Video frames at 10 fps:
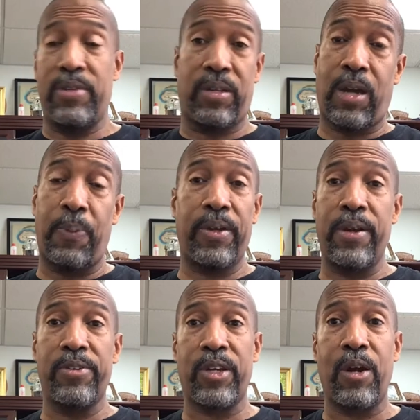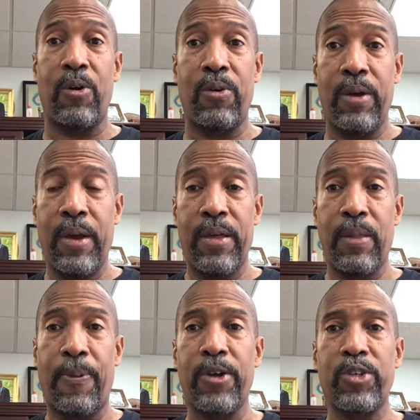couple of years ago, the
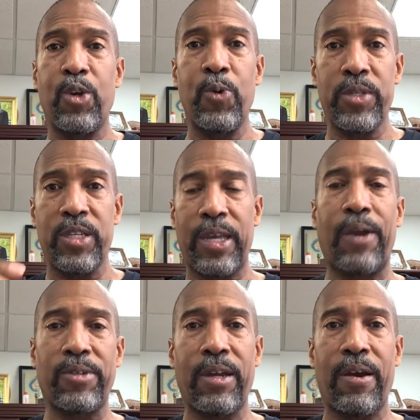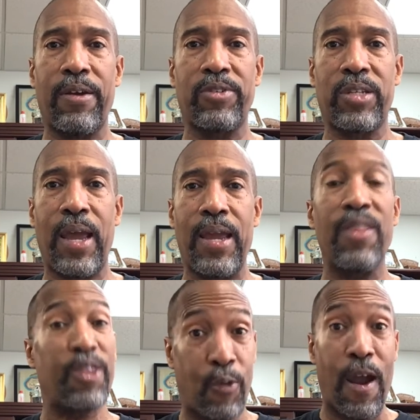person who was the Secretary of
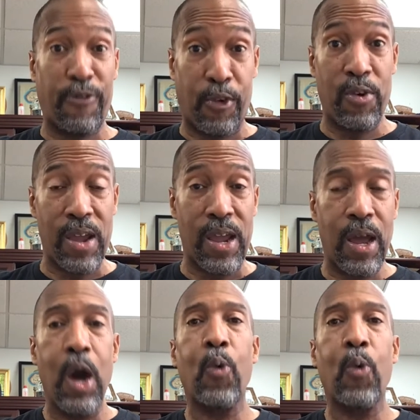State, the referee,